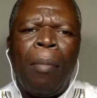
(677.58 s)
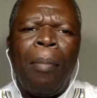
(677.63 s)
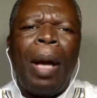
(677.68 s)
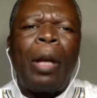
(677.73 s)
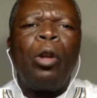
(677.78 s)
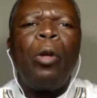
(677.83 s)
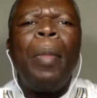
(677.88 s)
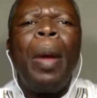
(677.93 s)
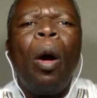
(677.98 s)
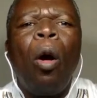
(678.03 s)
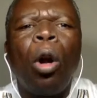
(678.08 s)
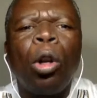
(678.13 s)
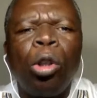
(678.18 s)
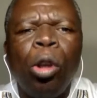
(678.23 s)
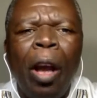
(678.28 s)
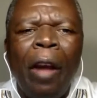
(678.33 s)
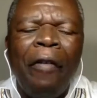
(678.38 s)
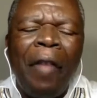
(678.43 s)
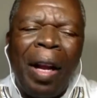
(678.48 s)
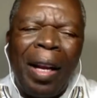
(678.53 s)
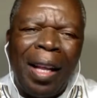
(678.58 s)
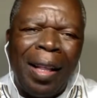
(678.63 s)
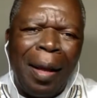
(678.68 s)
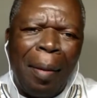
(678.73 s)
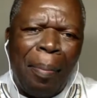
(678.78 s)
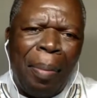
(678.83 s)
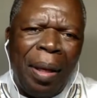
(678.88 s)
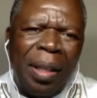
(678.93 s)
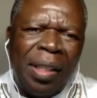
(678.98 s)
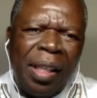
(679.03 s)
But you may also have
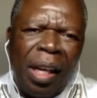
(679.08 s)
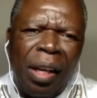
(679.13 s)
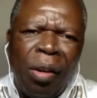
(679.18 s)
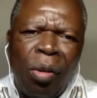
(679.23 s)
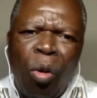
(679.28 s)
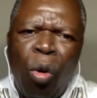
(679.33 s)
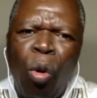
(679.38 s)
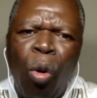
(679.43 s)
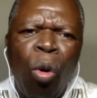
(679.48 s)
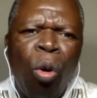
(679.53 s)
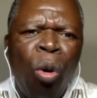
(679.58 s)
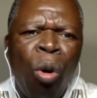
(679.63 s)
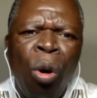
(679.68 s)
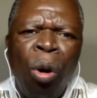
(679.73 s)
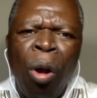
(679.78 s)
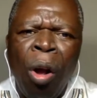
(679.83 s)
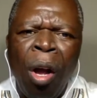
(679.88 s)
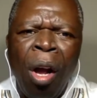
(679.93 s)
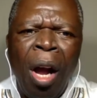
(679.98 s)
another person who